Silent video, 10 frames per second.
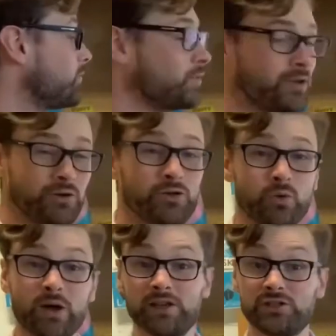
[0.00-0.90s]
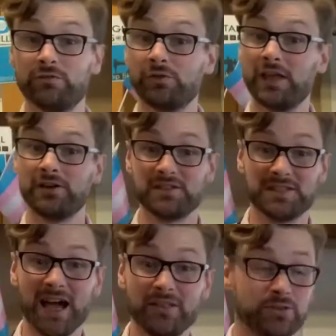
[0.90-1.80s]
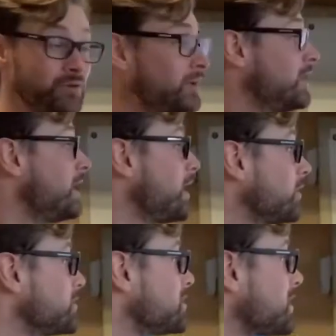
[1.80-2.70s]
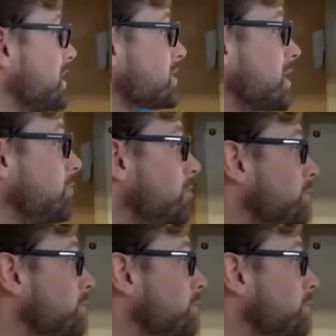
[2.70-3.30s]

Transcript: really good question for Letter to Daniel because it's asking about